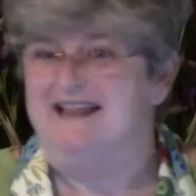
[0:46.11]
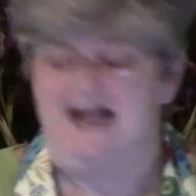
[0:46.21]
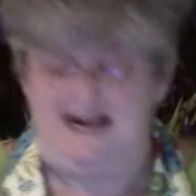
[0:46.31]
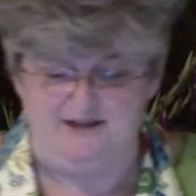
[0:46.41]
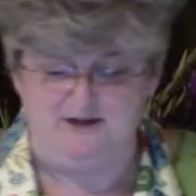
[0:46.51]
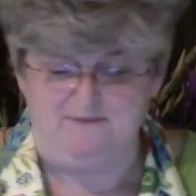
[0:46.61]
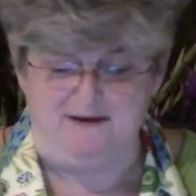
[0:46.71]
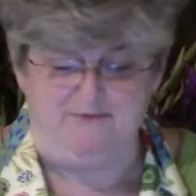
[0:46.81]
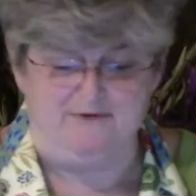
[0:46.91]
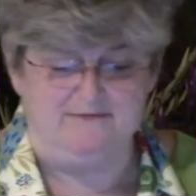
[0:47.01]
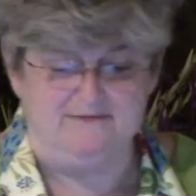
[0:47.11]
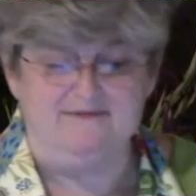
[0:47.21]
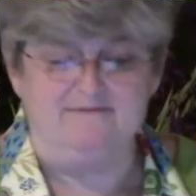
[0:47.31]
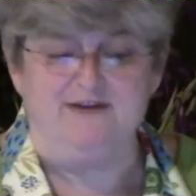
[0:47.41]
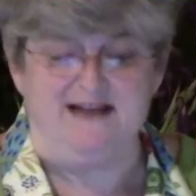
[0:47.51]
lot of those people
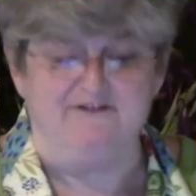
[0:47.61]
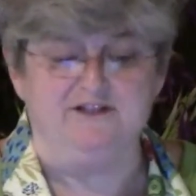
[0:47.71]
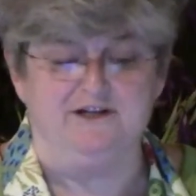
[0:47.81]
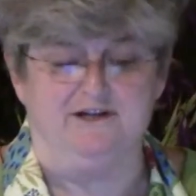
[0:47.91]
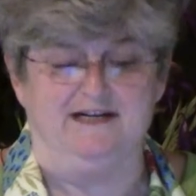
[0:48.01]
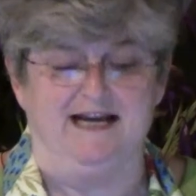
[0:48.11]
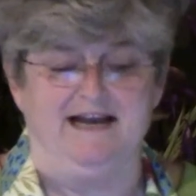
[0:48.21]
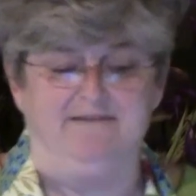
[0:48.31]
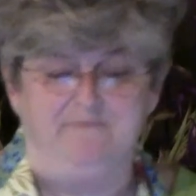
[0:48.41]
we never saw again.